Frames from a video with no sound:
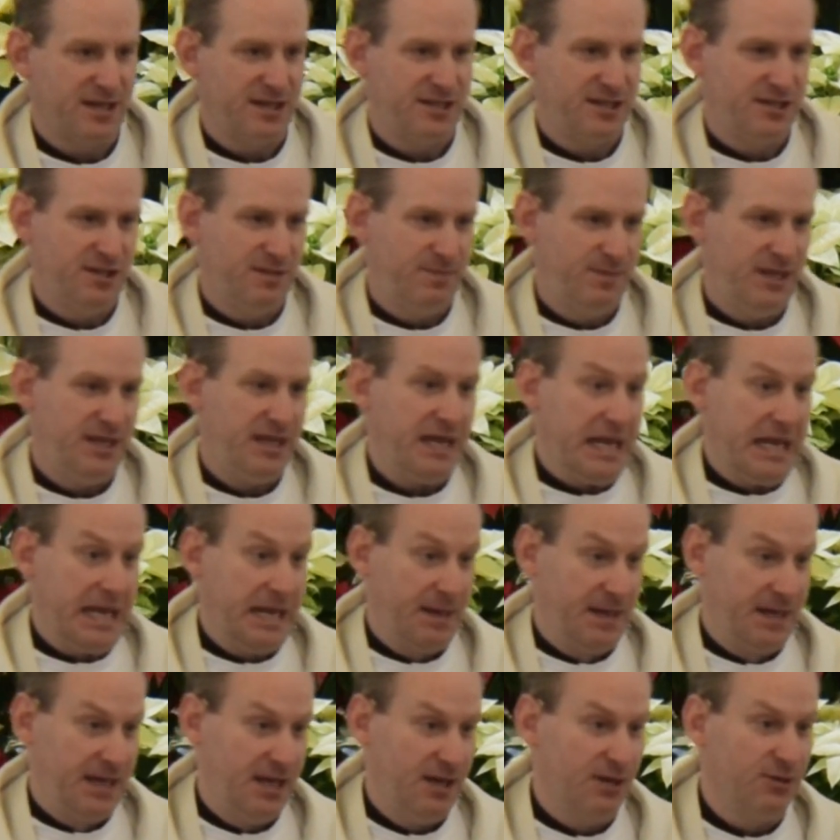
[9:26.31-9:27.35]
I should be
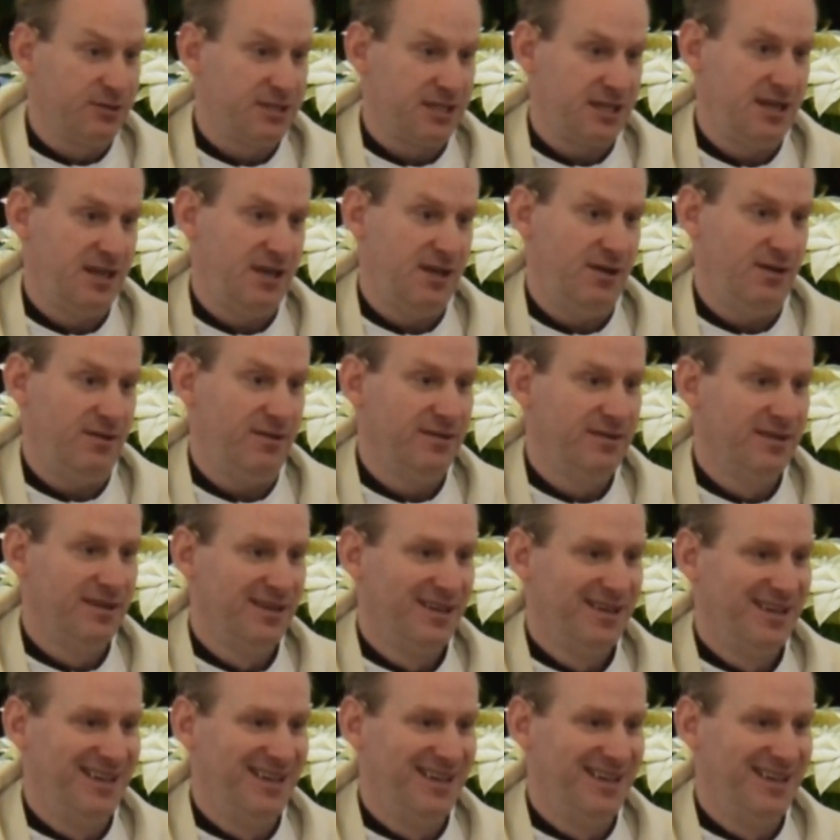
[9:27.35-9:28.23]
guilting you